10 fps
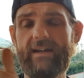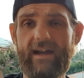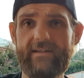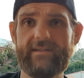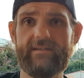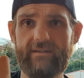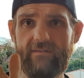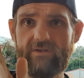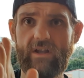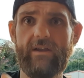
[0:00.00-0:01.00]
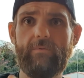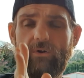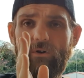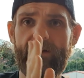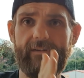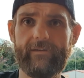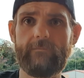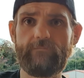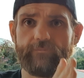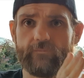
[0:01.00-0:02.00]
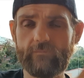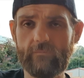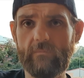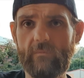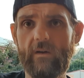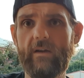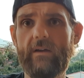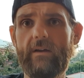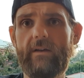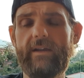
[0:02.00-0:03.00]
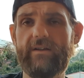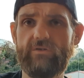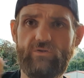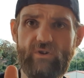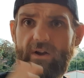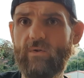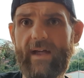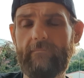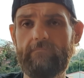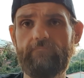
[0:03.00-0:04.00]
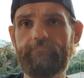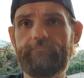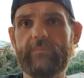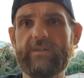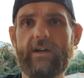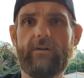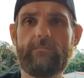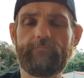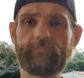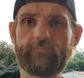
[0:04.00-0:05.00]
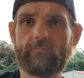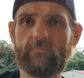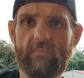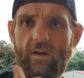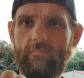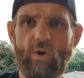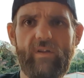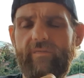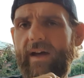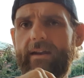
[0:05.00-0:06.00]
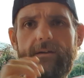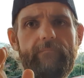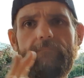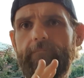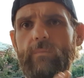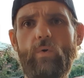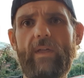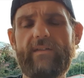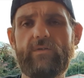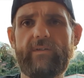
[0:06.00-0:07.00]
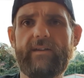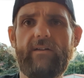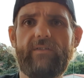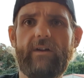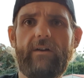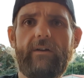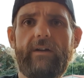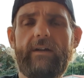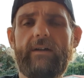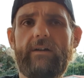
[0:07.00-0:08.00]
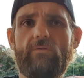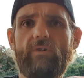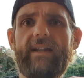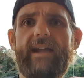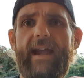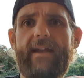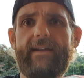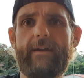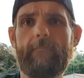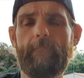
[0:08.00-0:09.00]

as they've slowly progressed, you can track all that. So body fat and all that sort of stuff. So really handy.